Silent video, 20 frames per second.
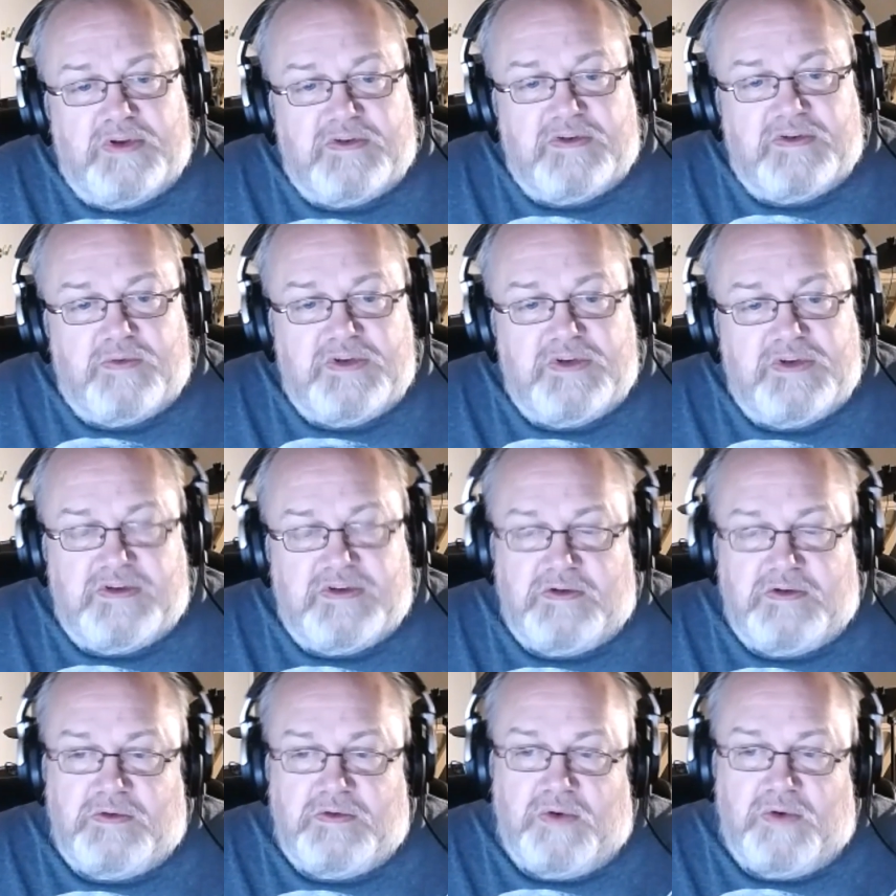We
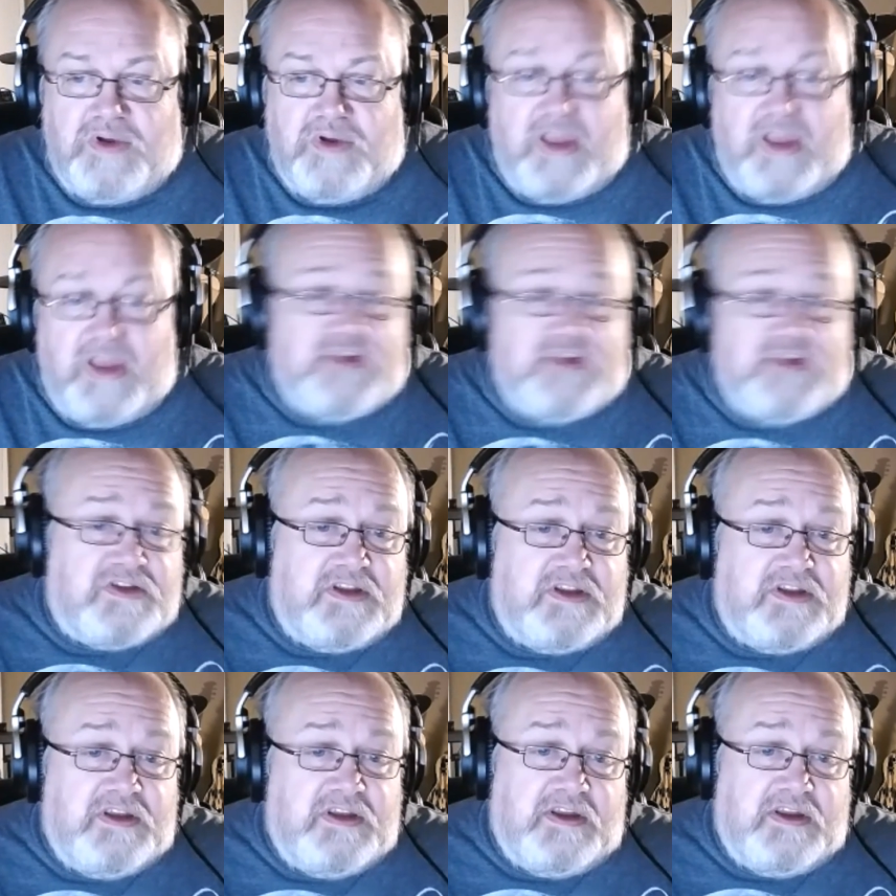do
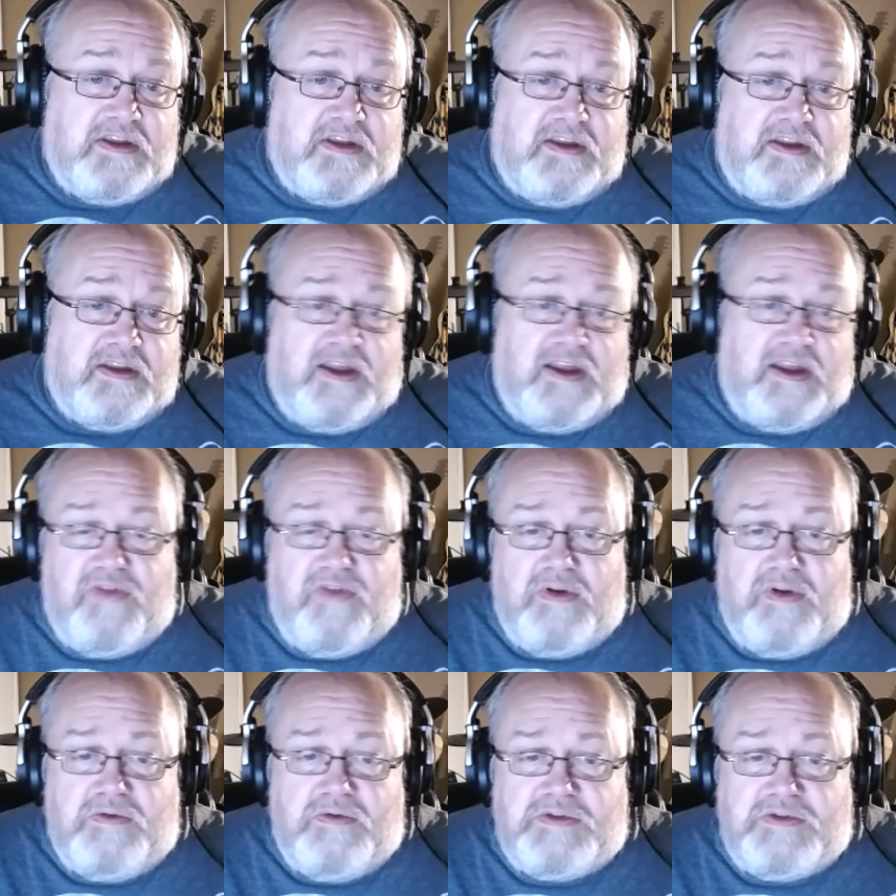occasionally have
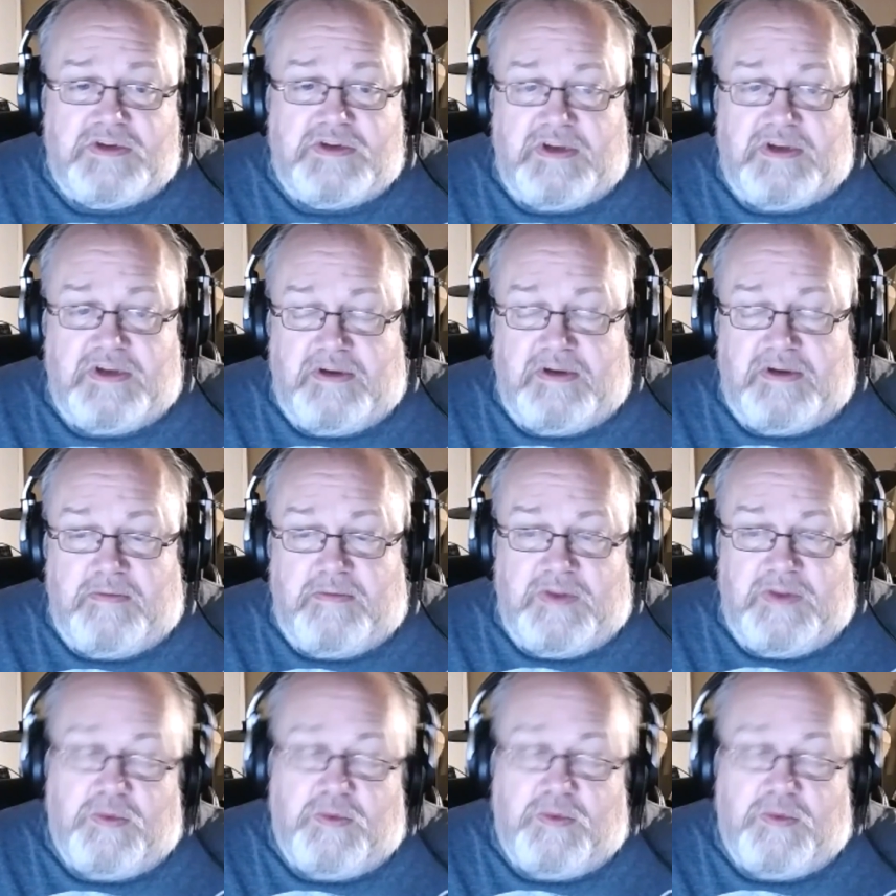those.
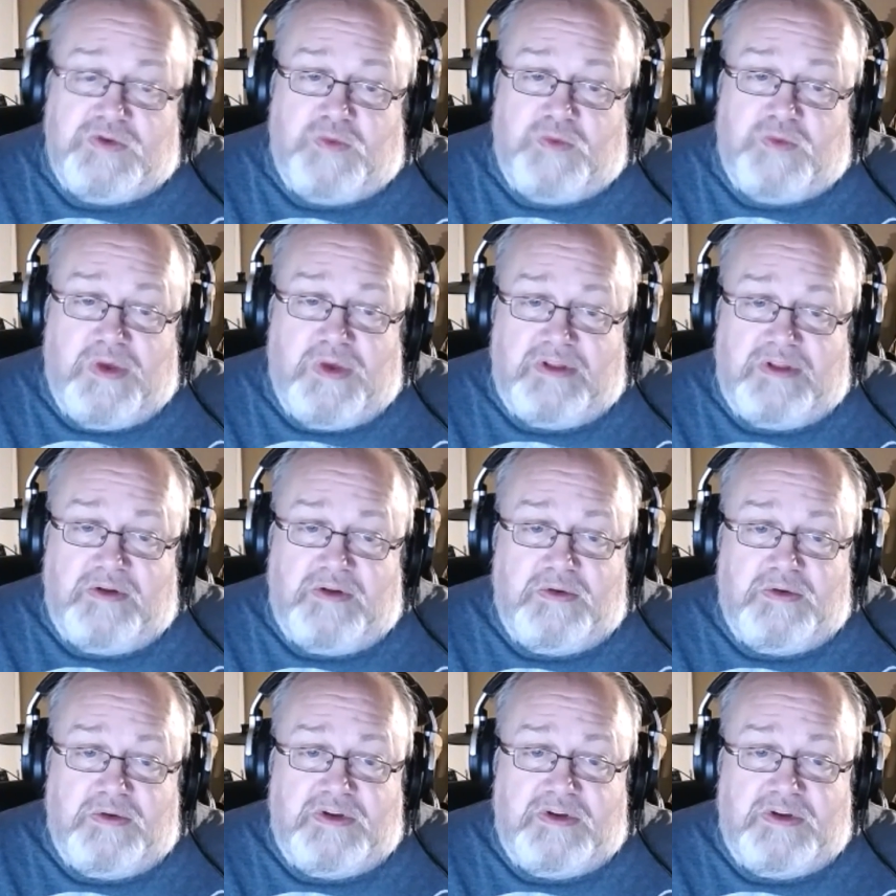The most
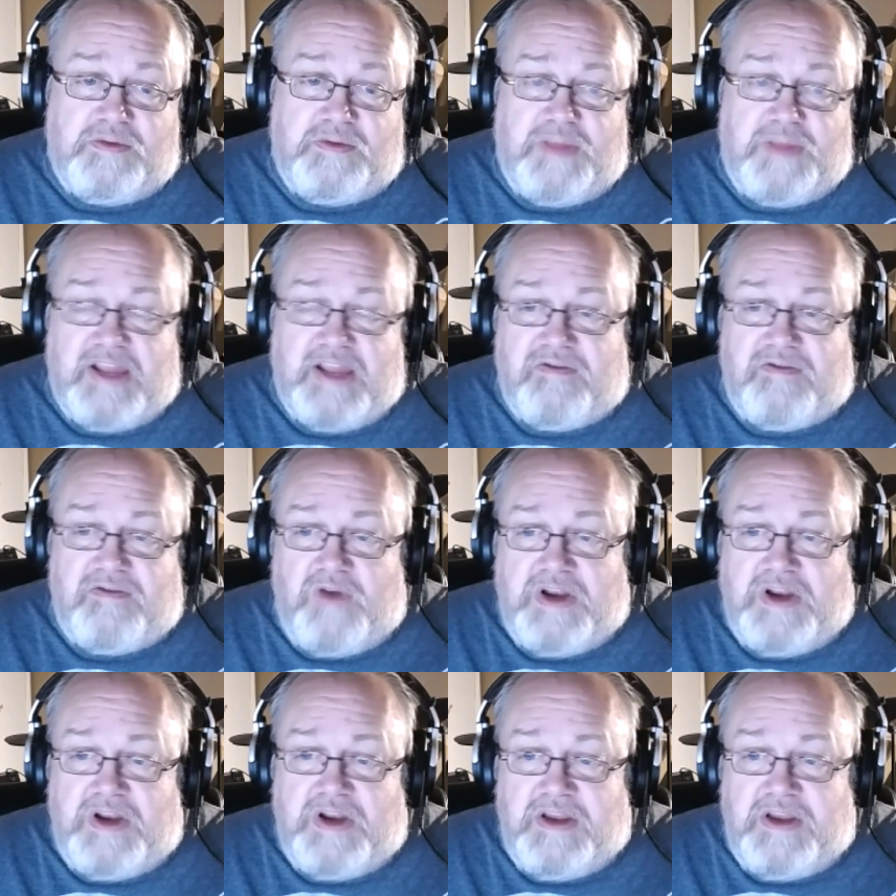well-known is Black
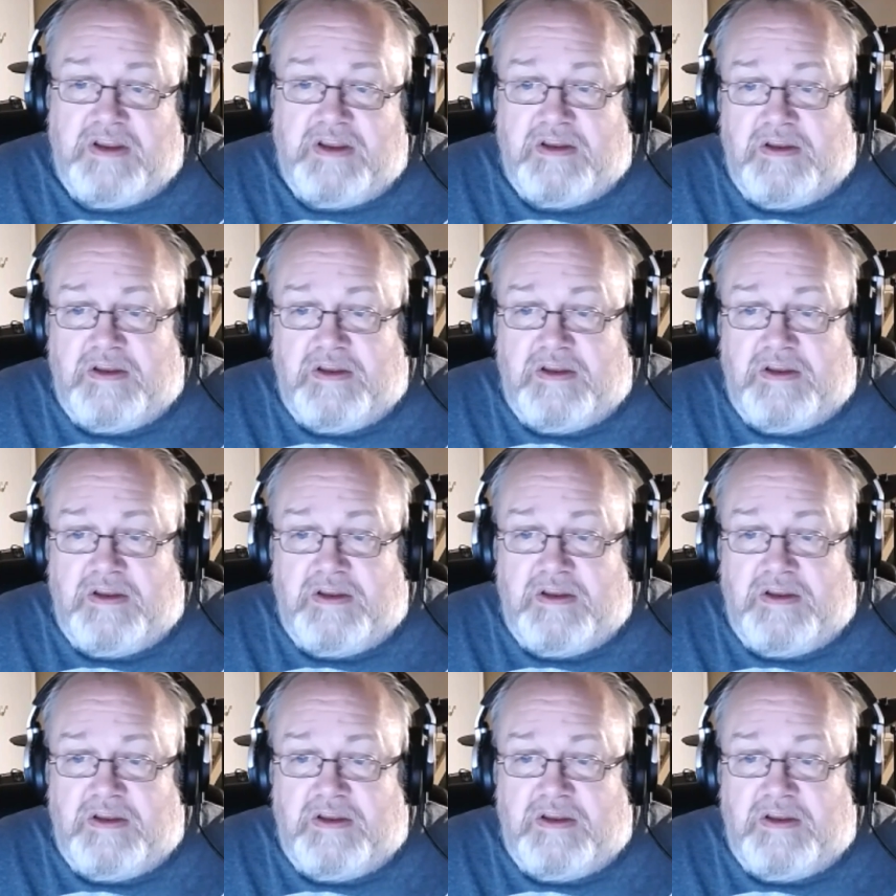Friday.